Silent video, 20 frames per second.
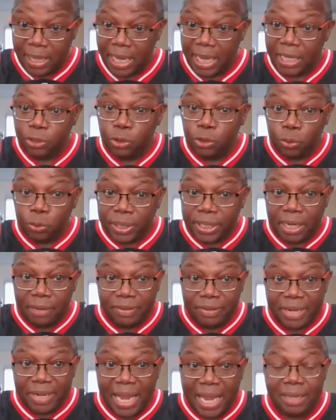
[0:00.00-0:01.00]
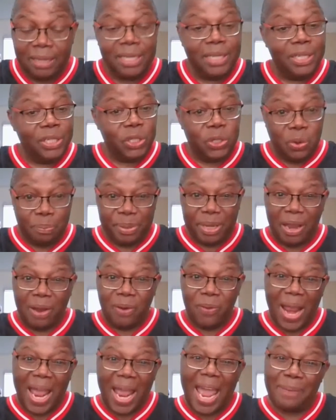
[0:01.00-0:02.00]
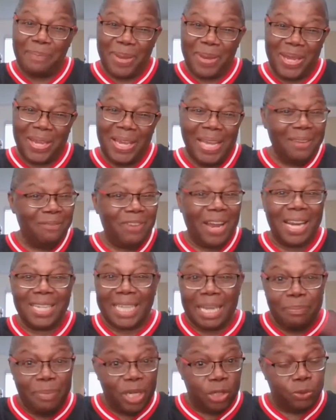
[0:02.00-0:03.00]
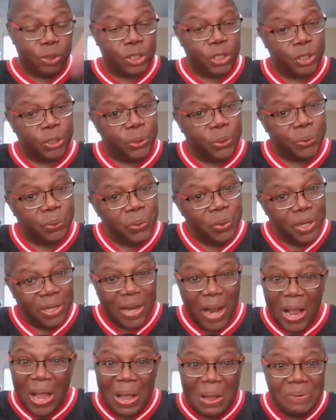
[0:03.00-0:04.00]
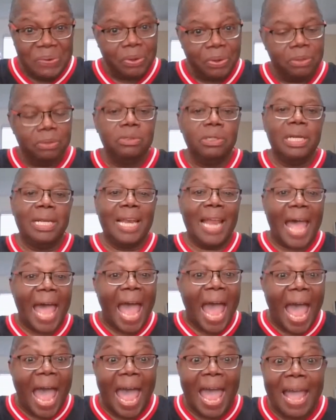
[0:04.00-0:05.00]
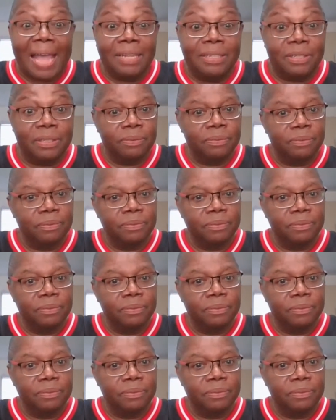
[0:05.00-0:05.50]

And you drink it every day, you're gonna be all right, man. I can't mess with you. No, lies.